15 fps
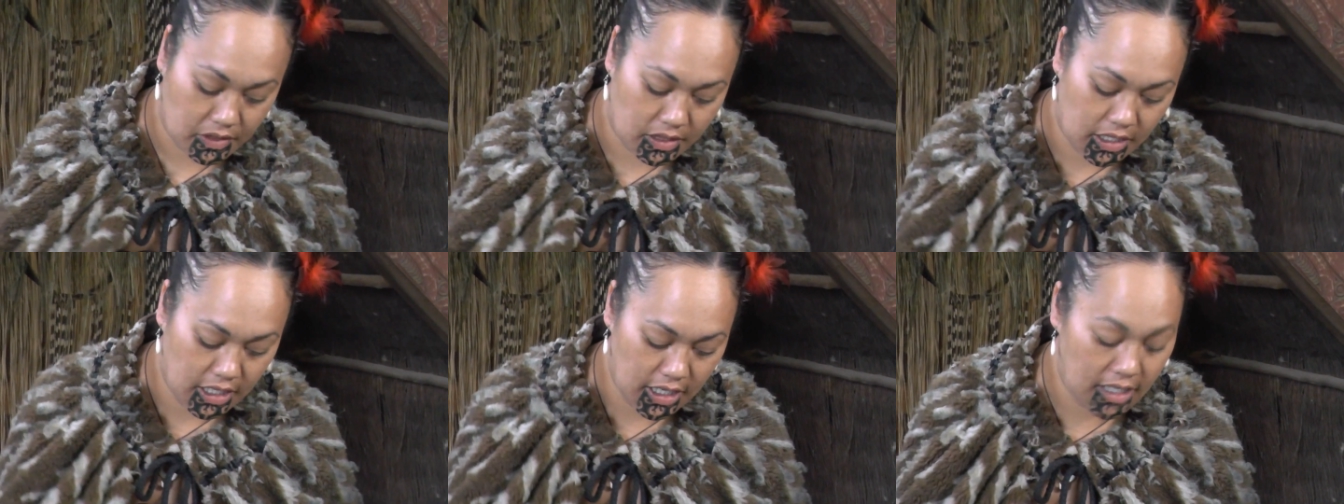
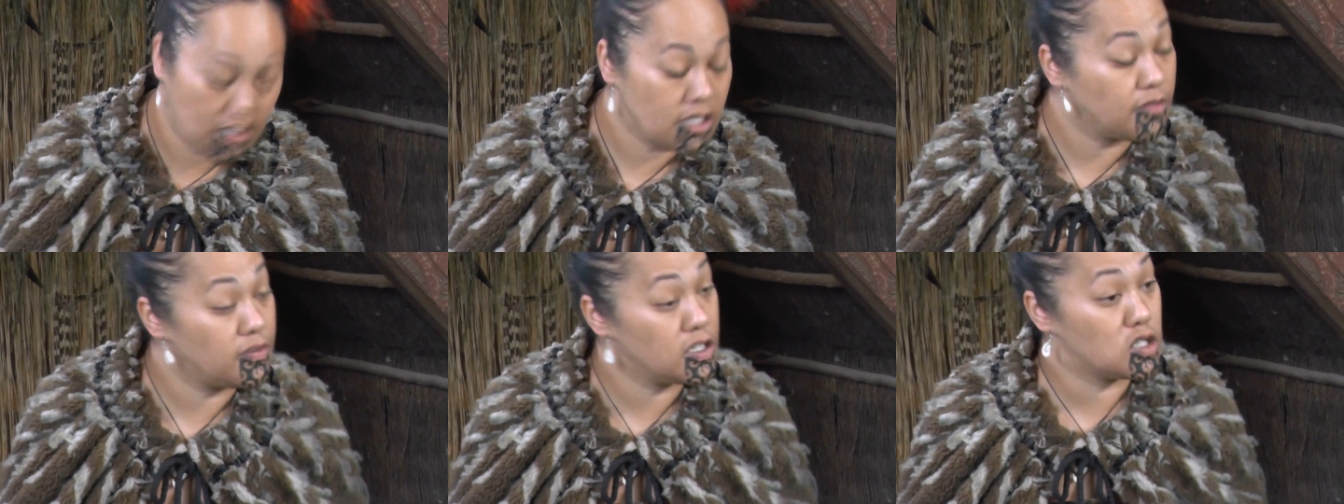the
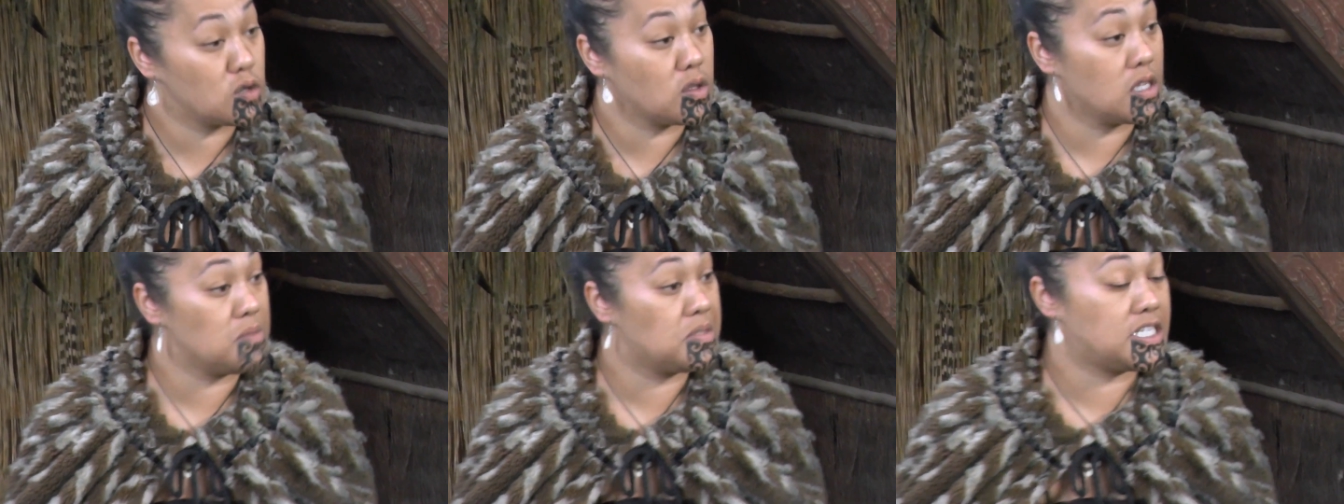individual
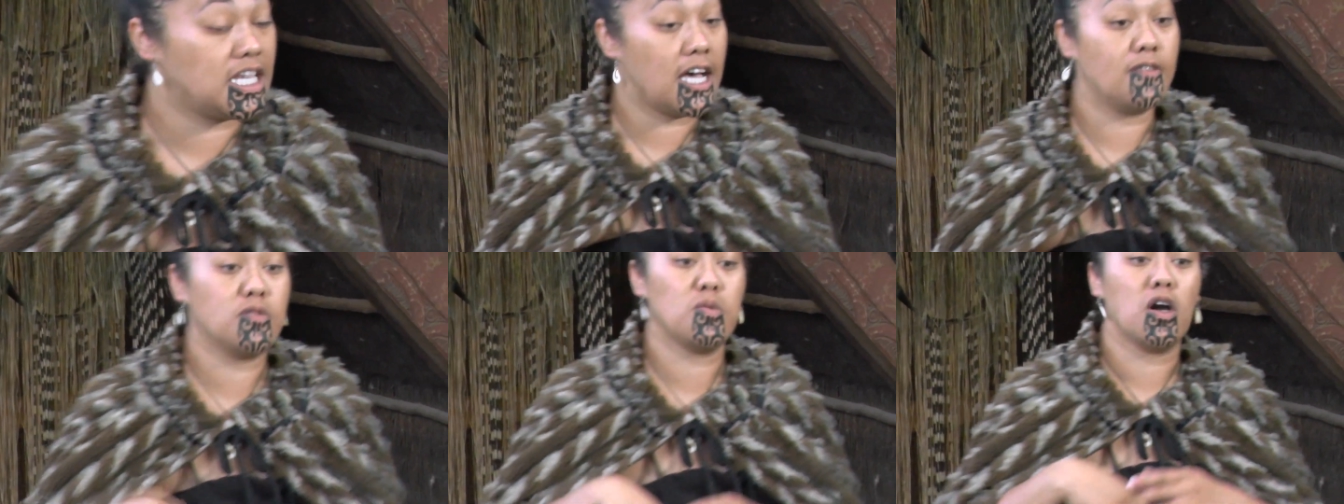
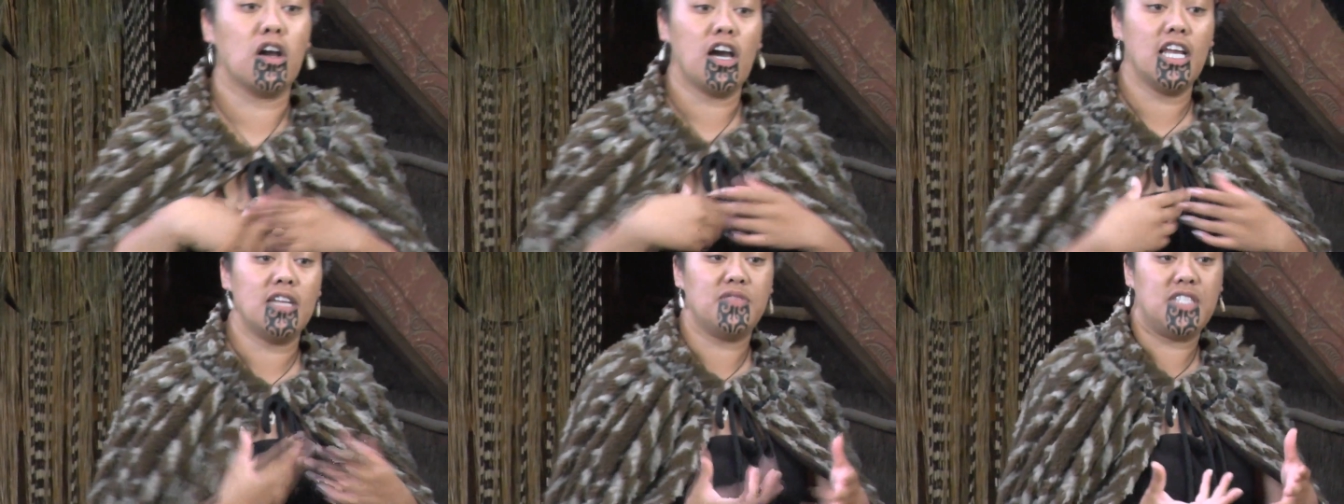themselves, what
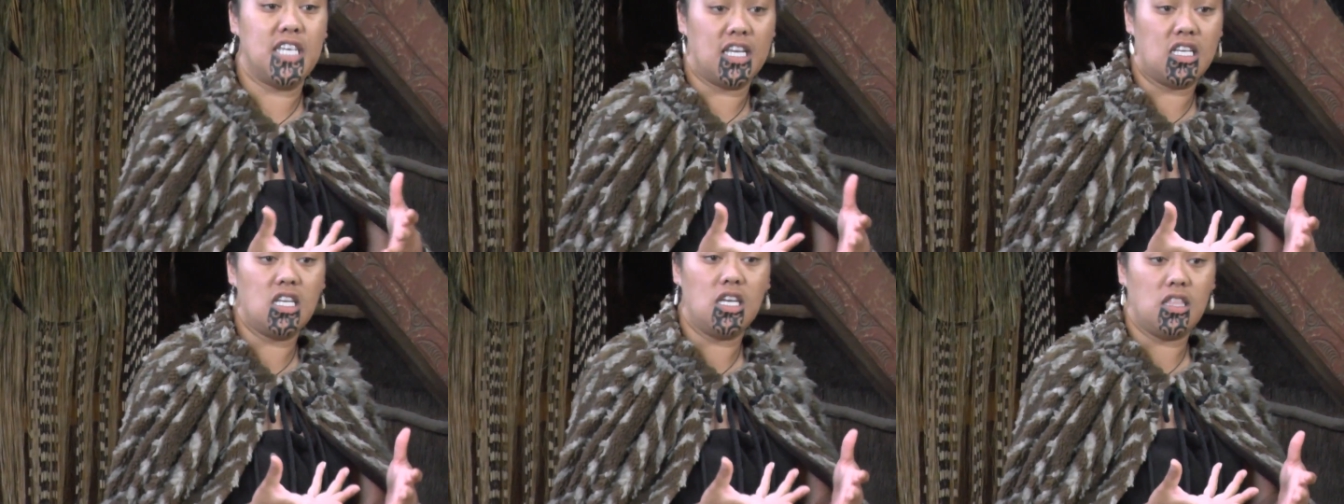kind of
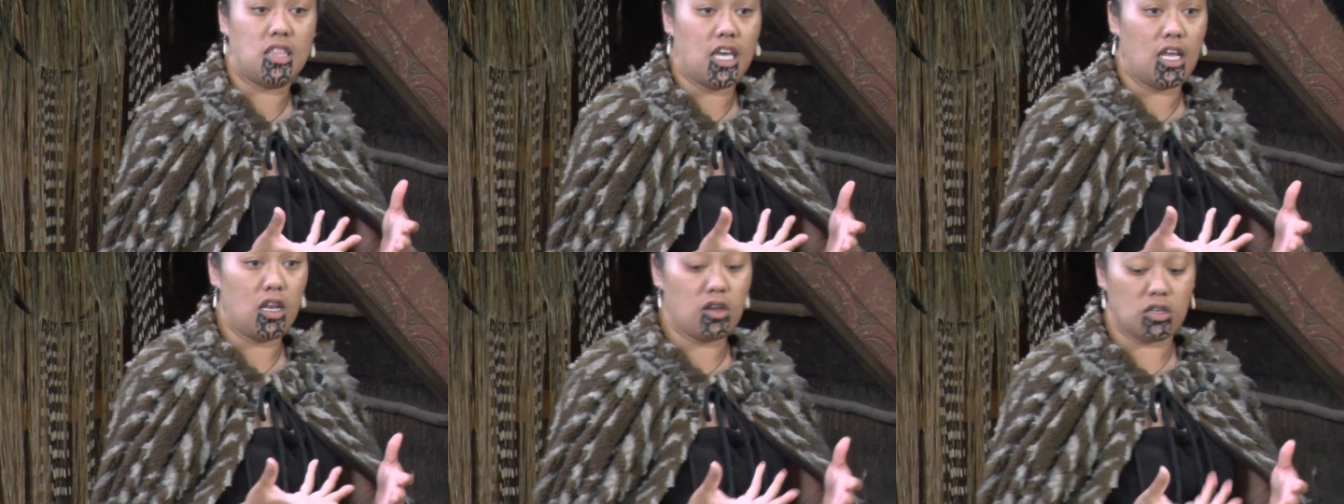technique
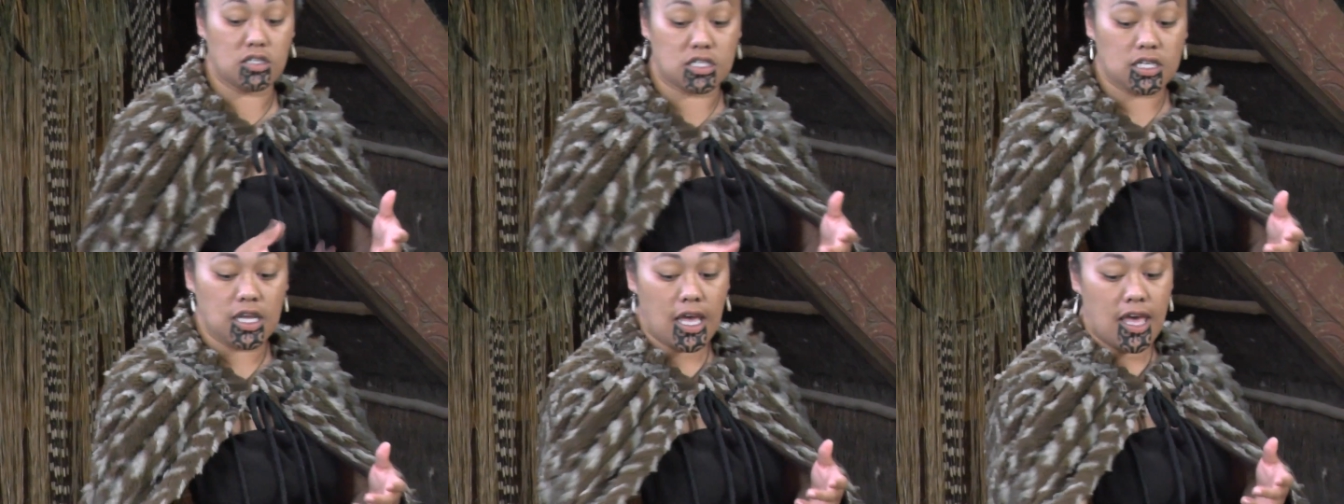they
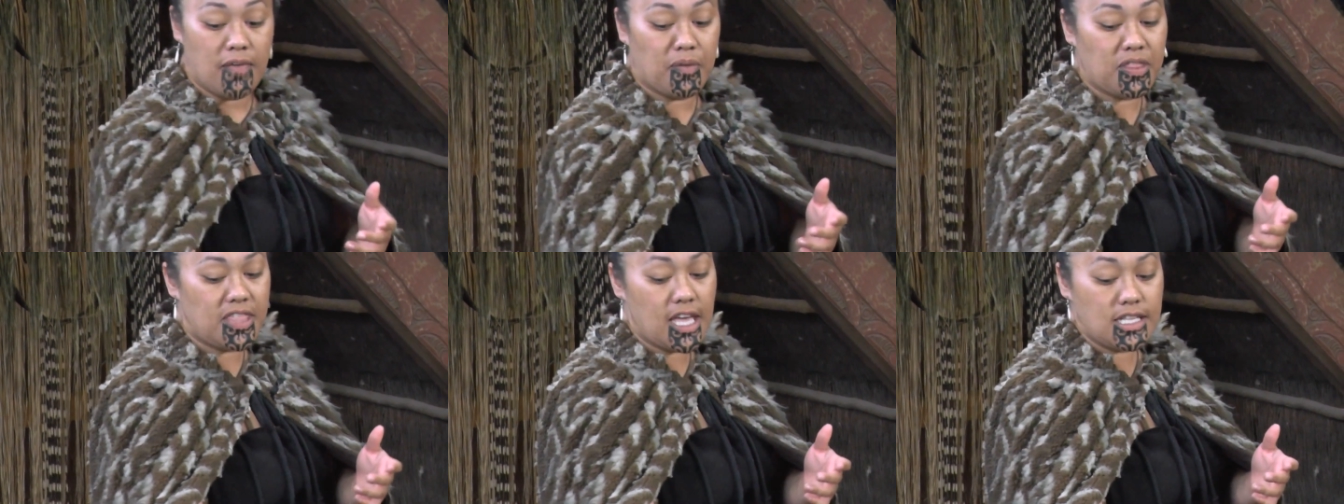learned.
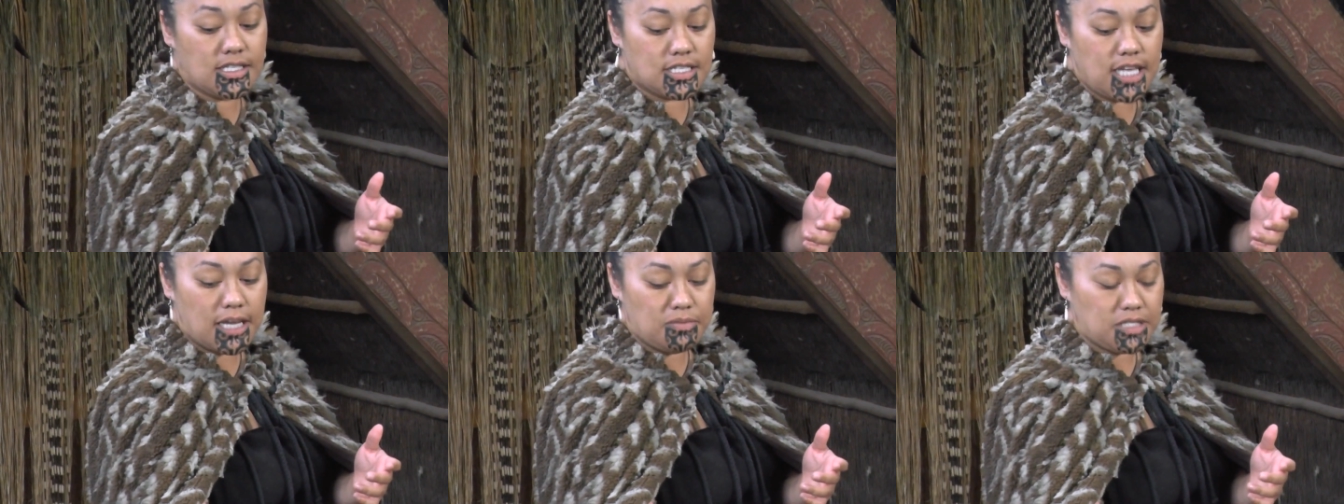With that
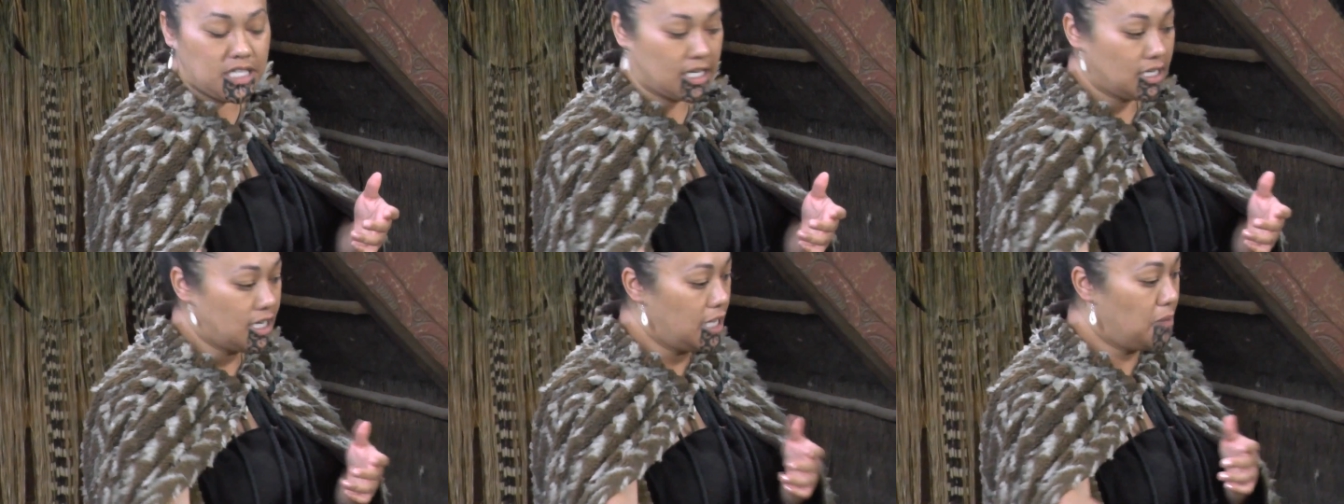same
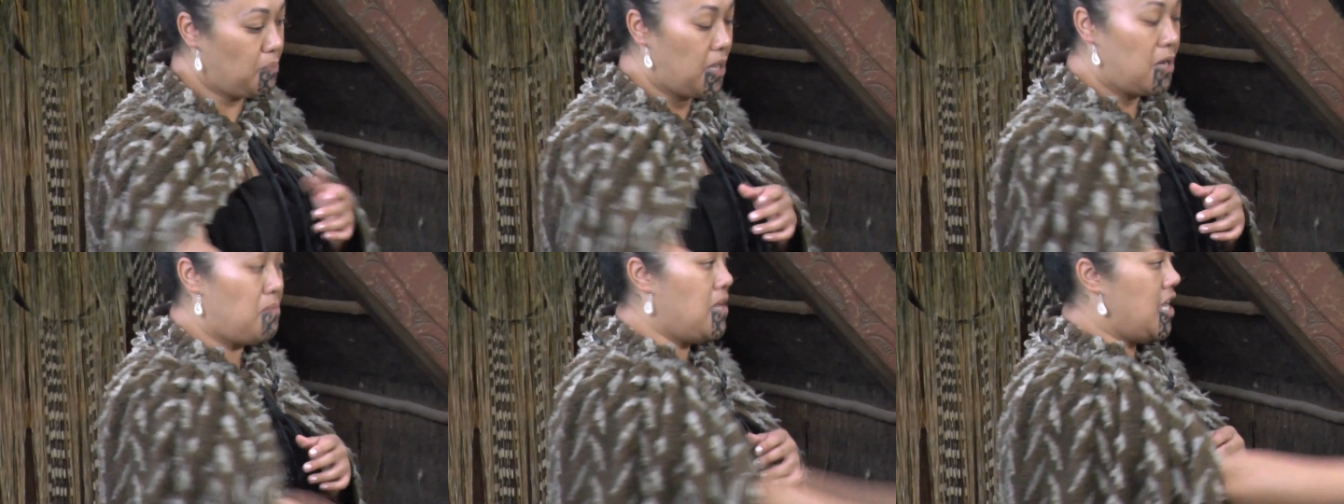technique,
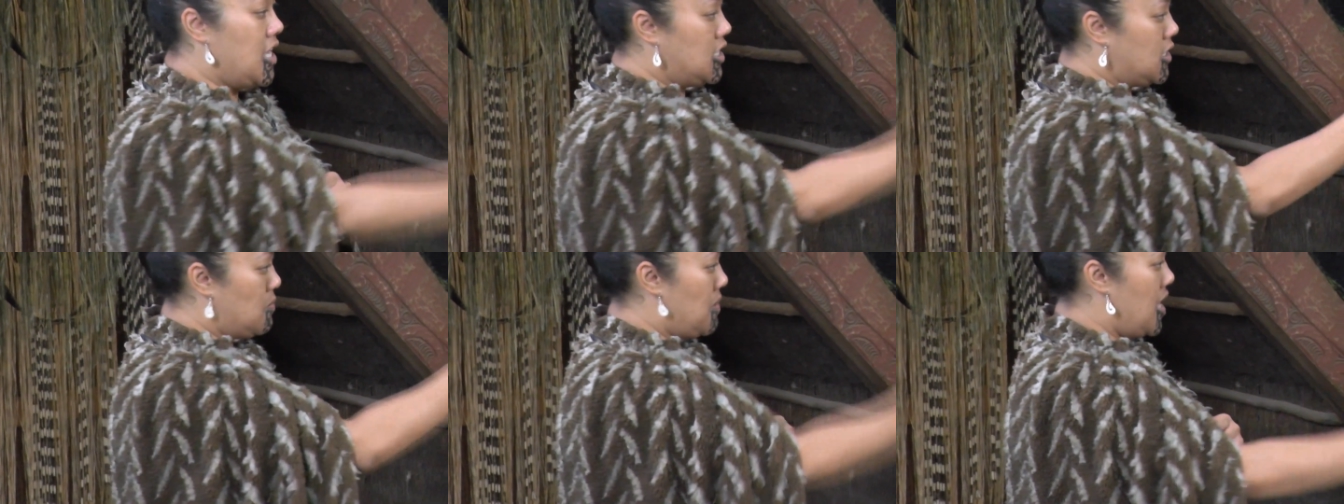bed
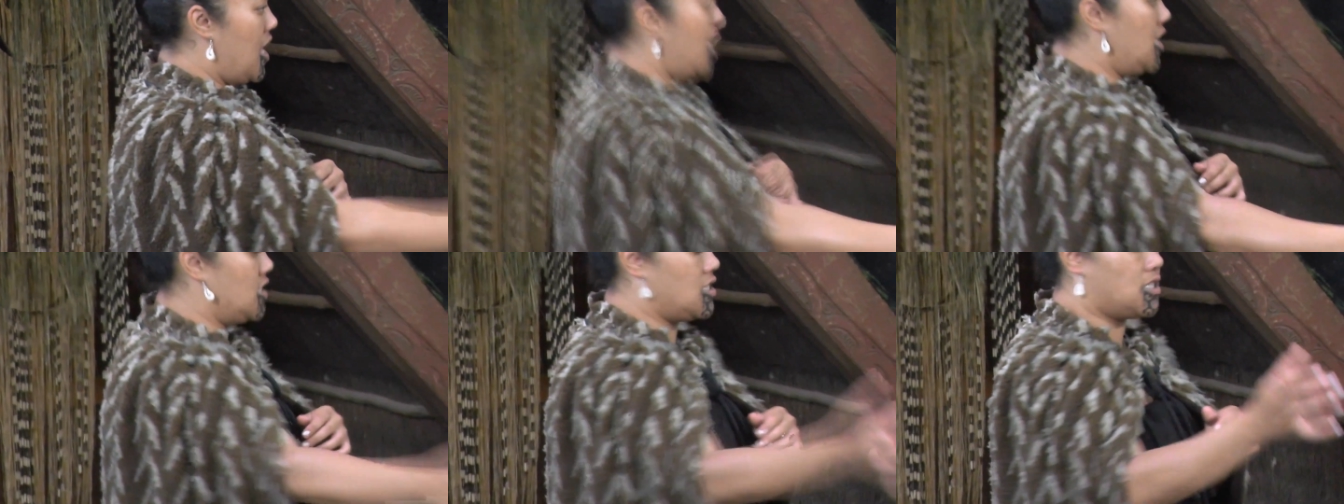
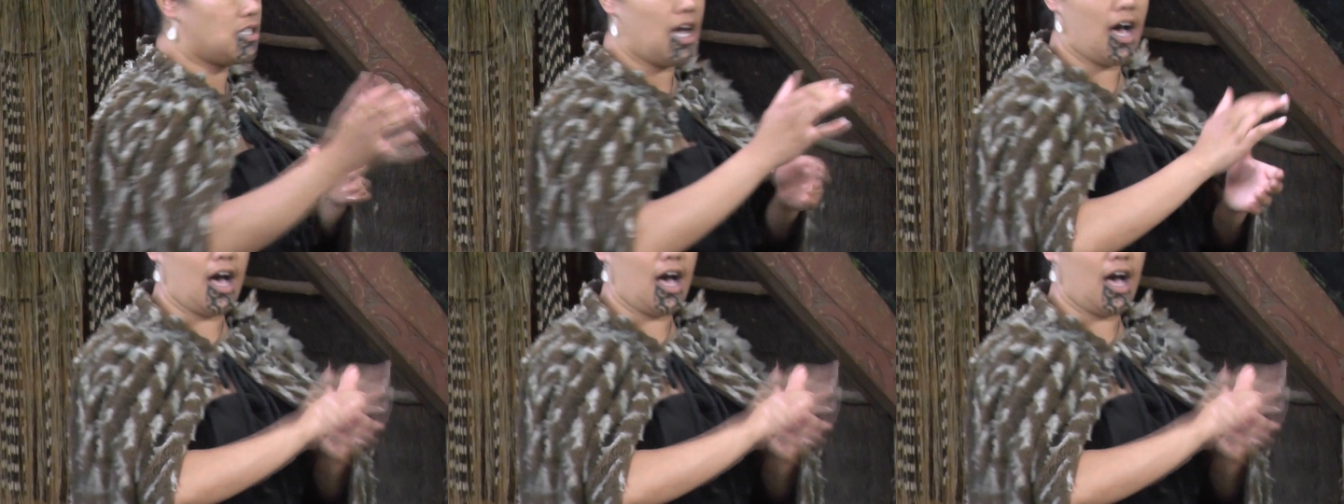mats,